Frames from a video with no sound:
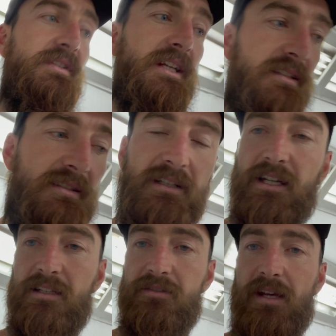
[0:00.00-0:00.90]
next
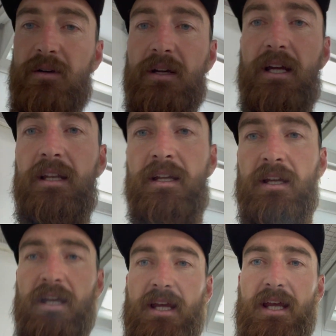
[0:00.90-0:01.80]
and the tailgate,
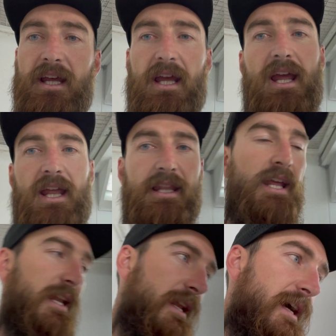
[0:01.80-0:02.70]
and
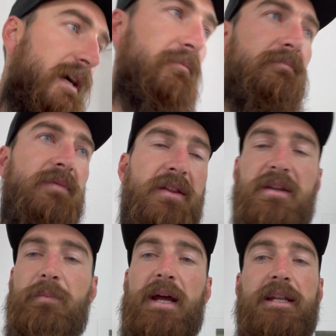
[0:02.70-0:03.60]
then I
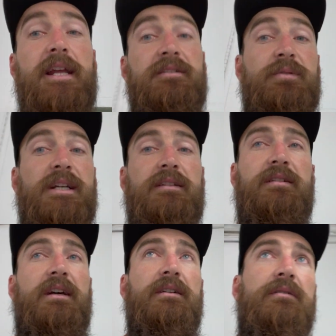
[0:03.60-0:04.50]
think paint next week.
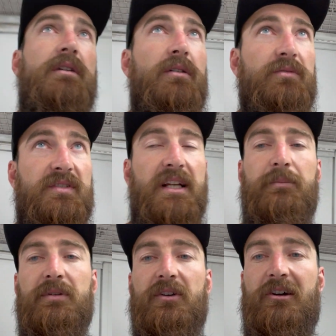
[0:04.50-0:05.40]
So I'll set up
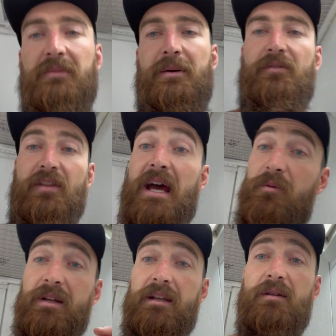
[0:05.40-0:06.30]
a time lapse for that
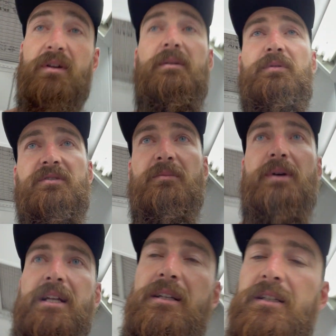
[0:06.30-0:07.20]
when he puts some
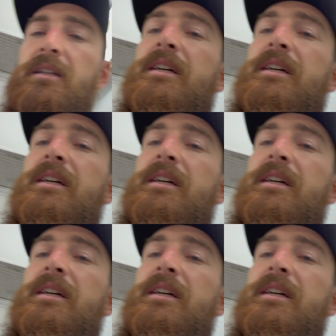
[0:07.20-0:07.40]
paint on it.